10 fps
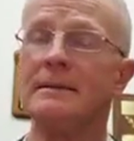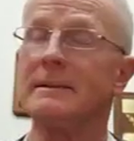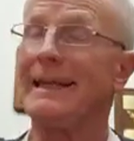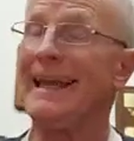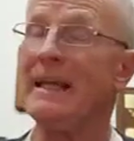
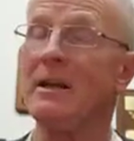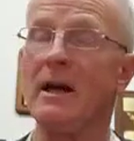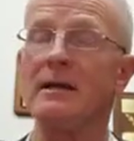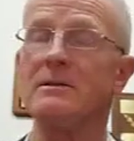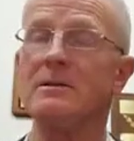the
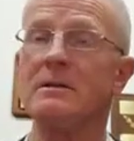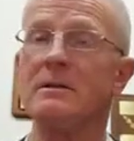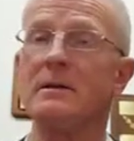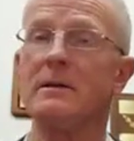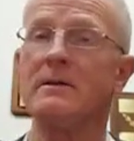canines,
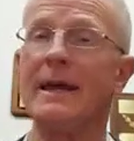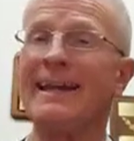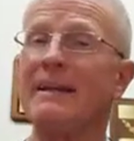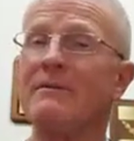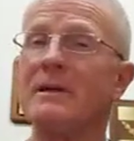
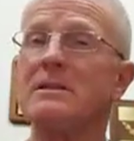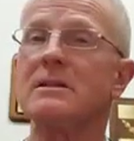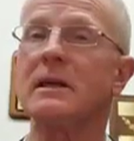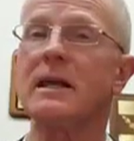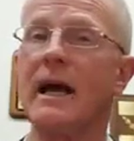that give us
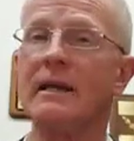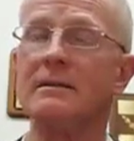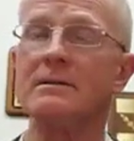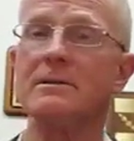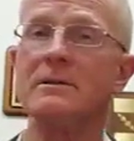the
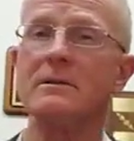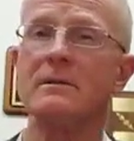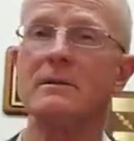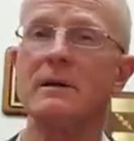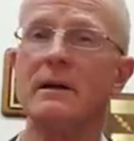guidance,
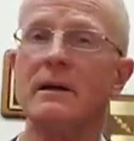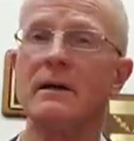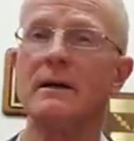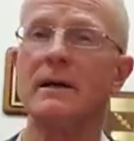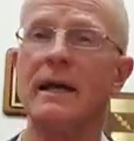
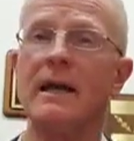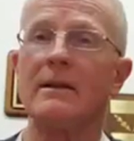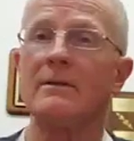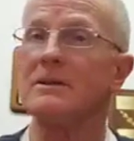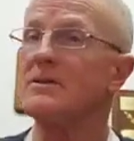
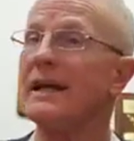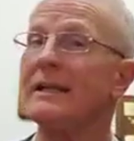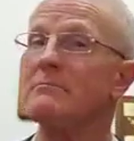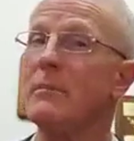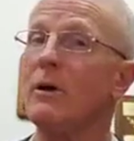and the
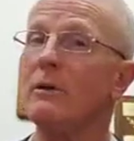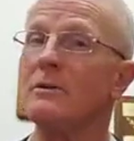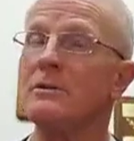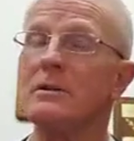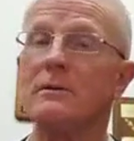second
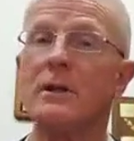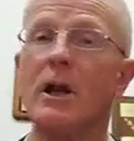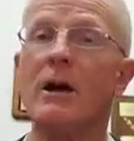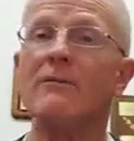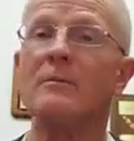molars that
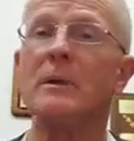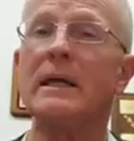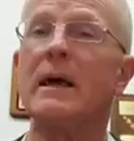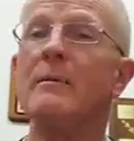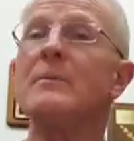often
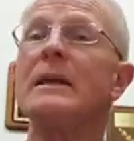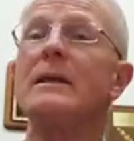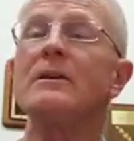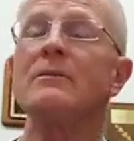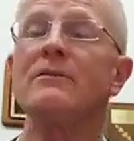become the
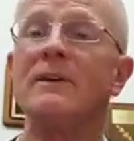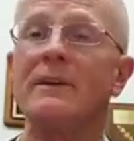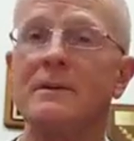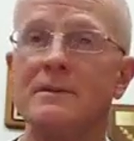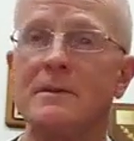
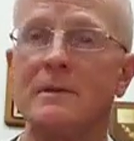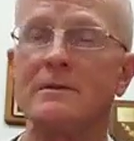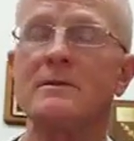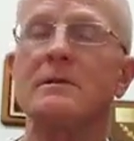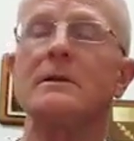
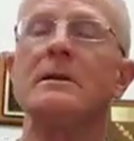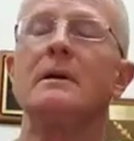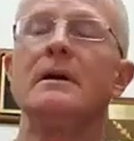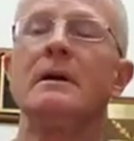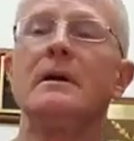interferences
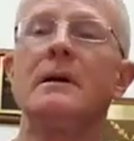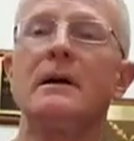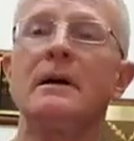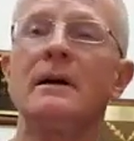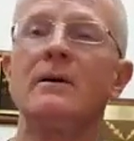
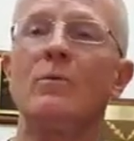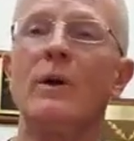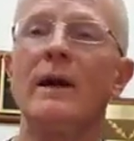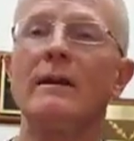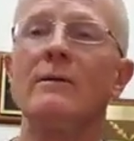
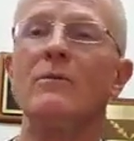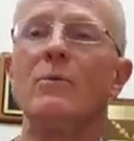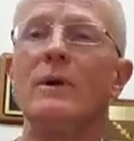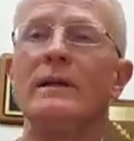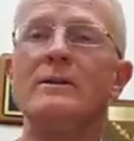when
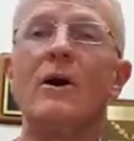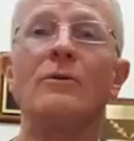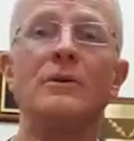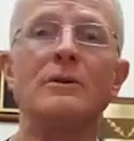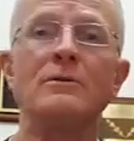we
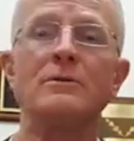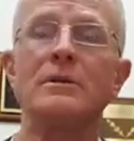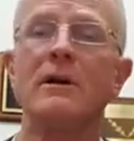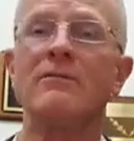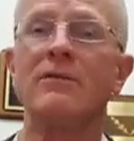don't use
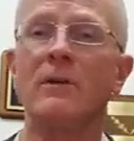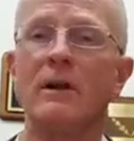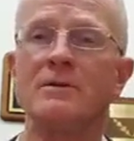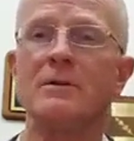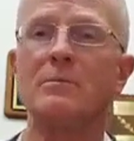a full
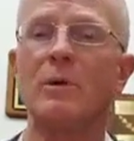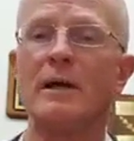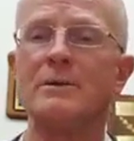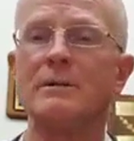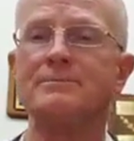arch
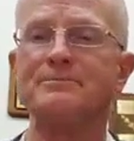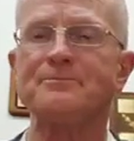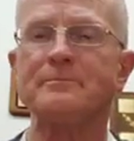impression.